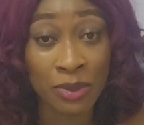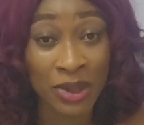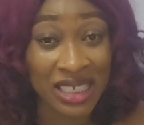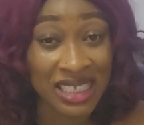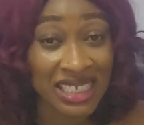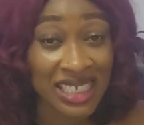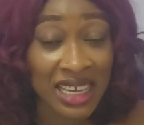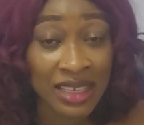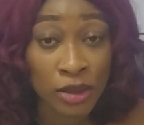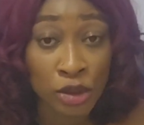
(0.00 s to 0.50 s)

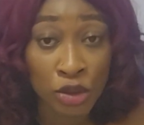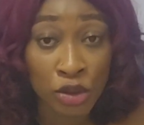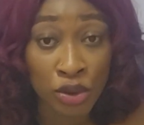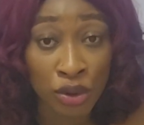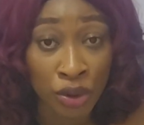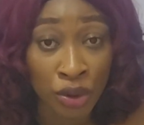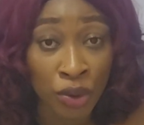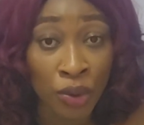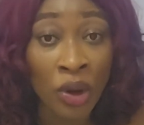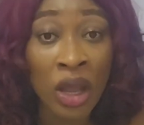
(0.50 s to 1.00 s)
sent
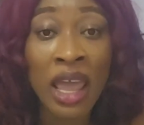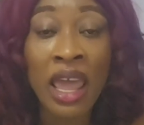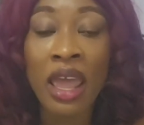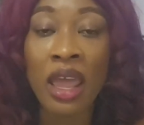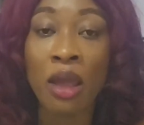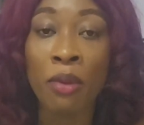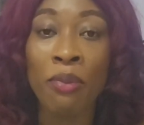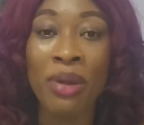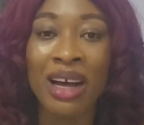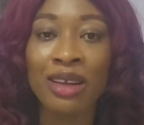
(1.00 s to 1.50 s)
to you
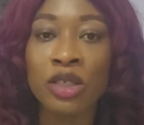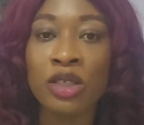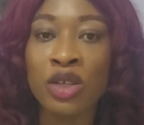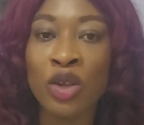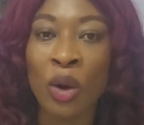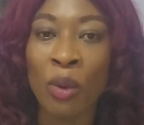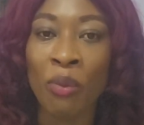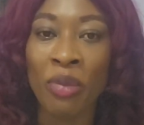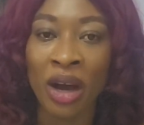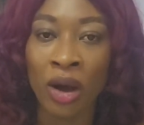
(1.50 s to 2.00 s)
about
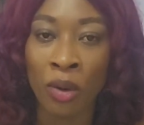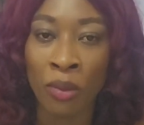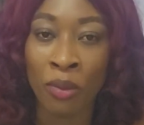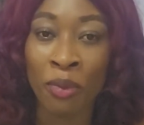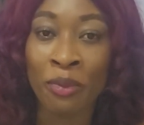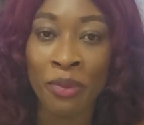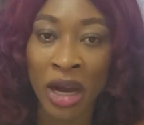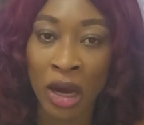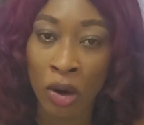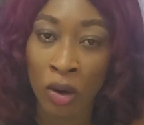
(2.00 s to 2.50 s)
your
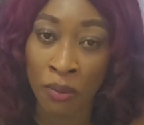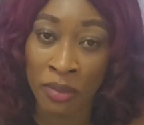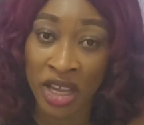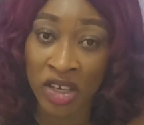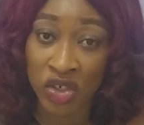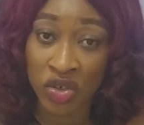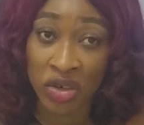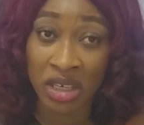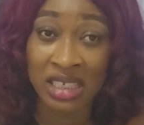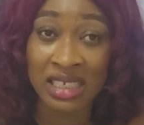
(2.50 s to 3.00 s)

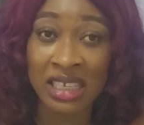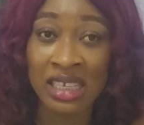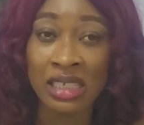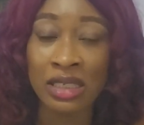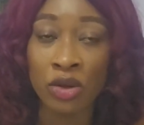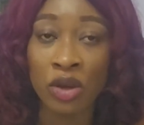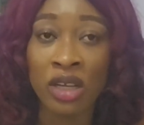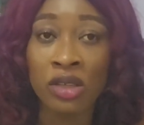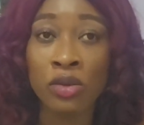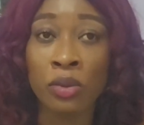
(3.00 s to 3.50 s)
biometrics.
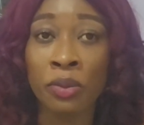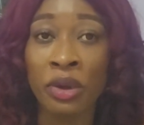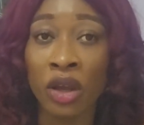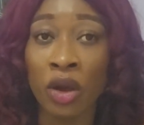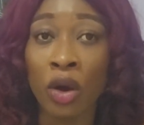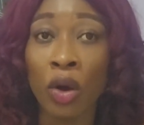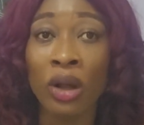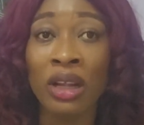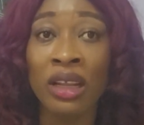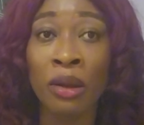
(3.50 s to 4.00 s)
It's going to be
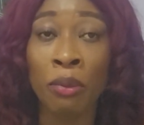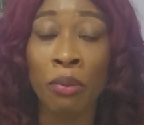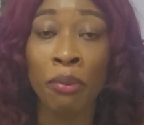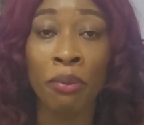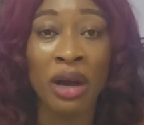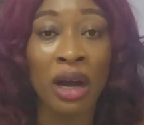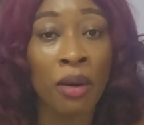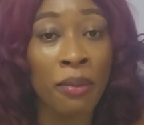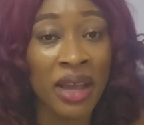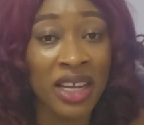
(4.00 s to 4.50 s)
called the
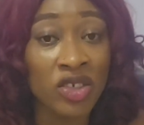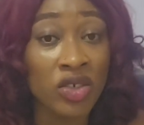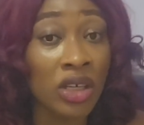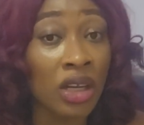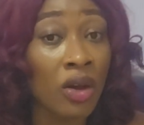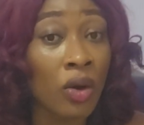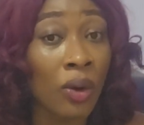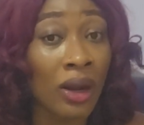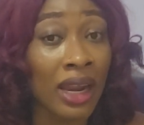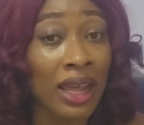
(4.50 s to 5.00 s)

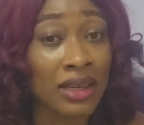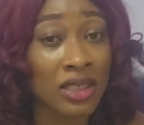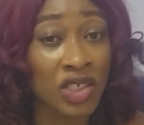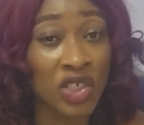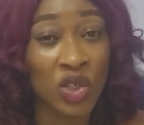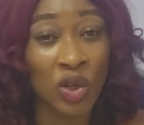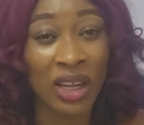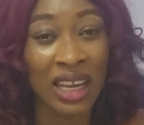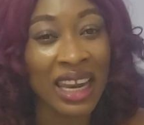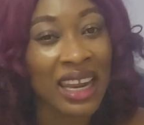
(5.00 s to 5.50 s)
biometric
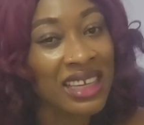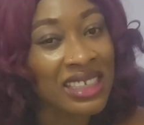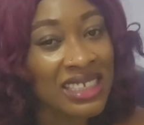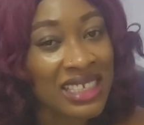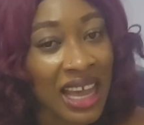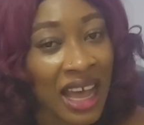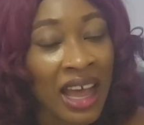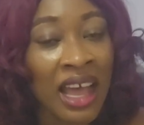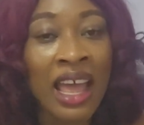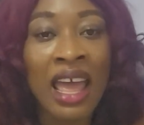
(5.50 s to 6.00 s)
collection
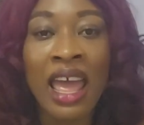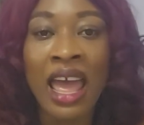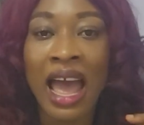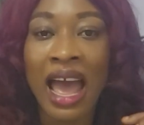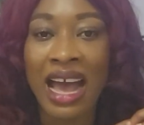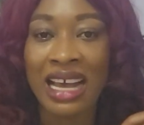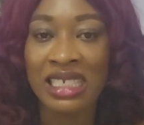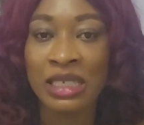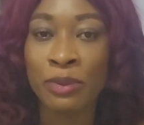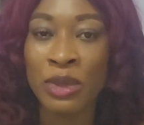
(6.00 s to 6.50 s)
letter,
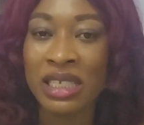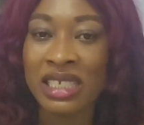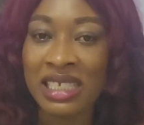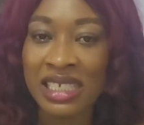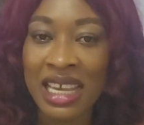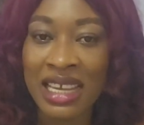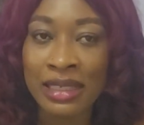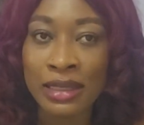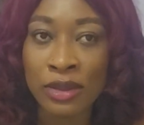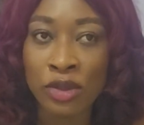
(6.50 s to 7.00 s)
has been
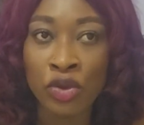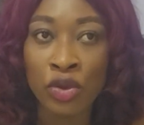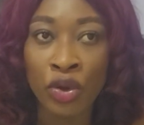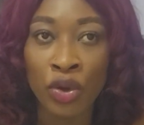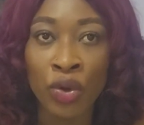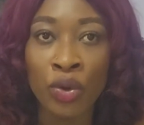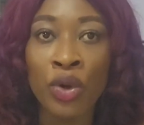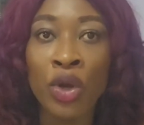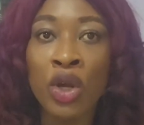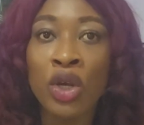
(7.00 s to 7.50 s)
sent to
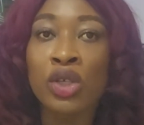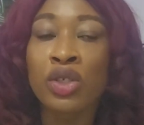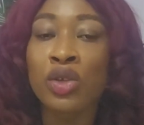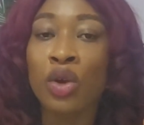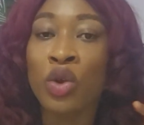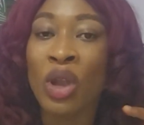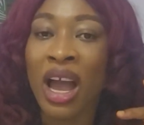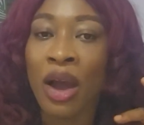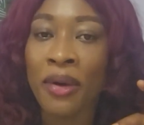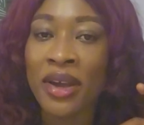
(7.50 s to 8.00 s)
you.
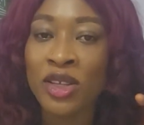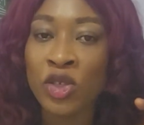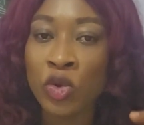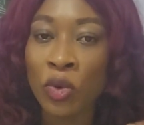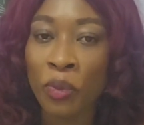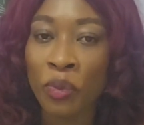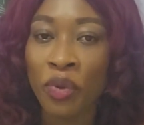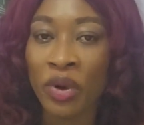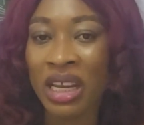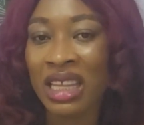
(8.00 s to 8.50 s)
So you are going
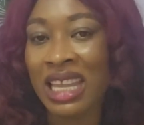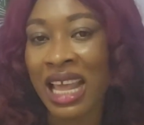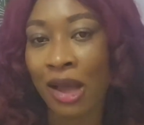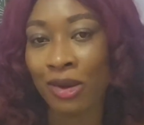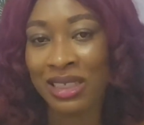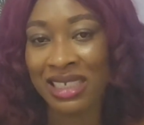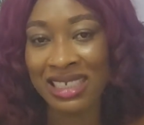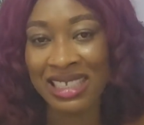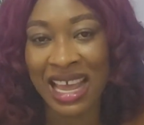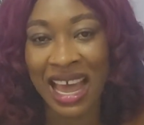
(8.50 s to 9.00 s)
to print
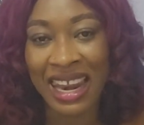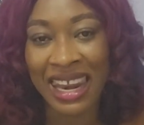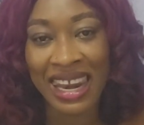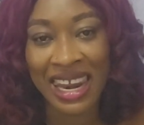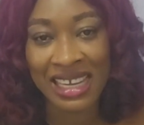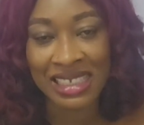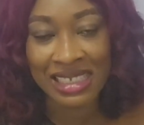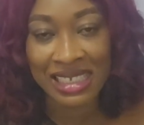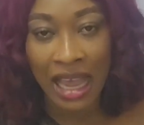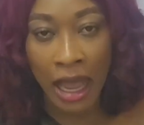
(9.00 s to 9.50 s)
out that
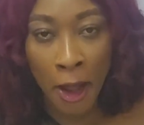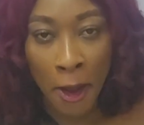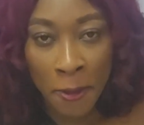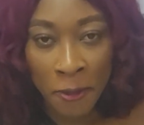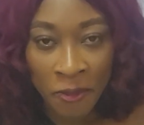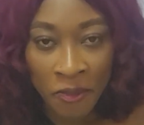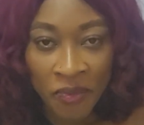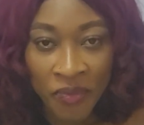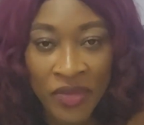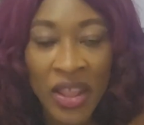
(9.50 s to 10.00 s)

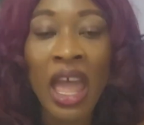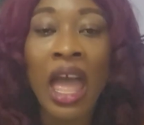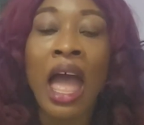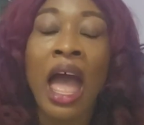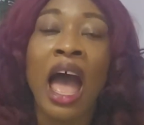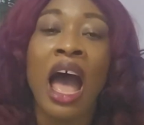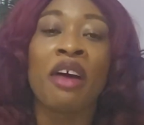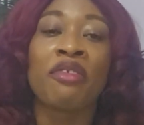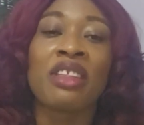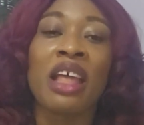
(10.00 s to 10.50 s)
letter.
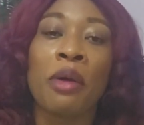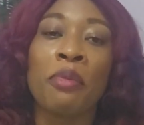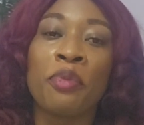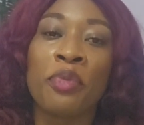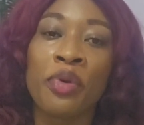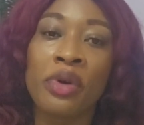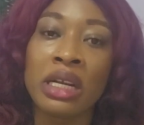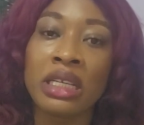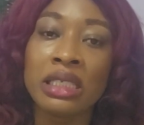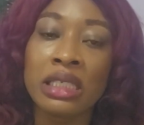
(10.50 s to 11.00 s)
After
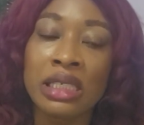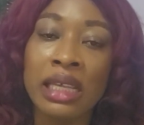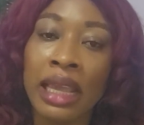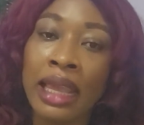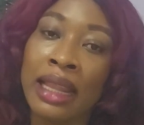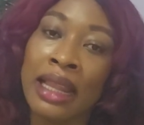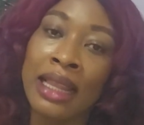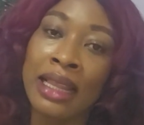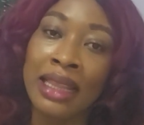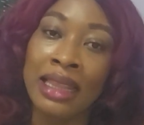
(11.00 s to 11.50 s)

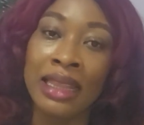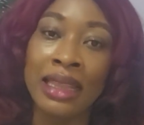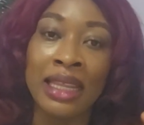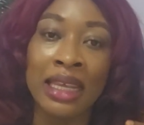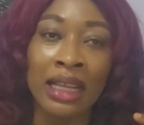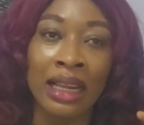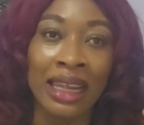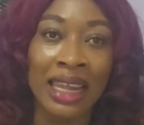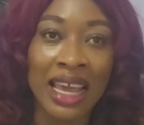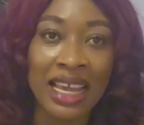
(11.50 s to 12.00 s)
printing
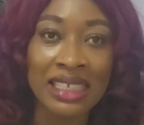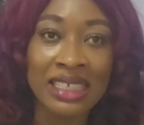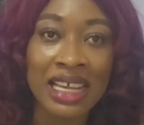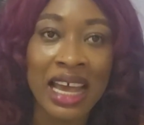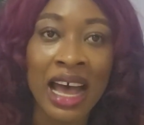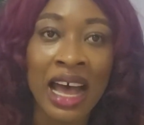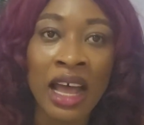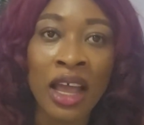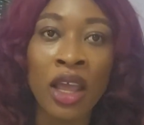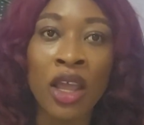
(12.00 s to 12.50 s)
the
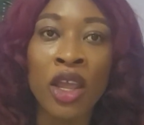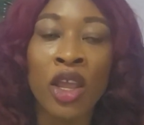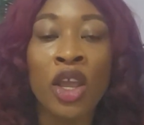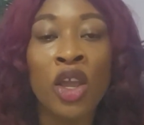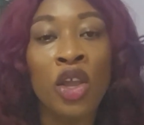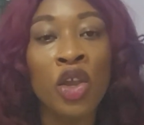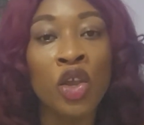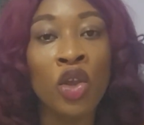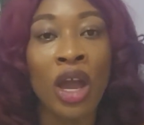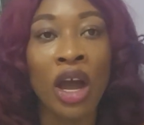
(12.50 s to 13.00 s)
letter,
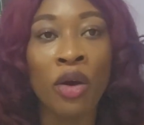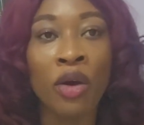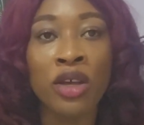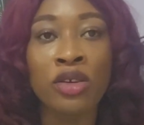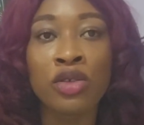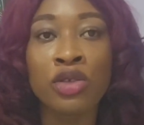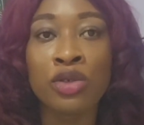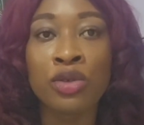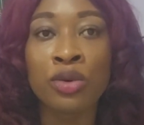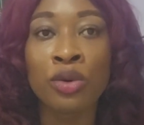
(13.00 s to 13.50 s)
you are
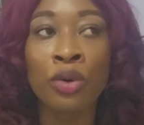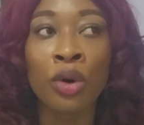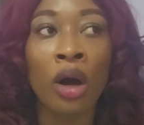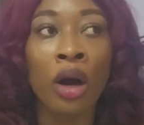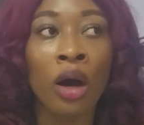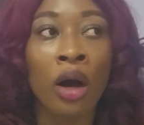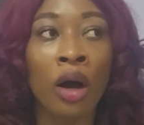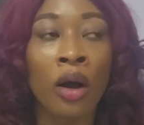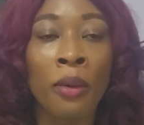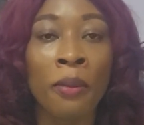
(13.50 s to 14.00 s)
going
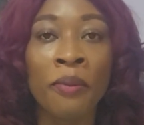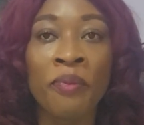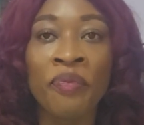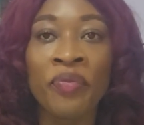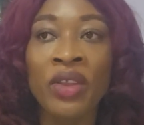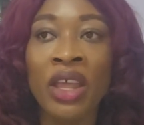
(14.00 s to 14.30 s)
to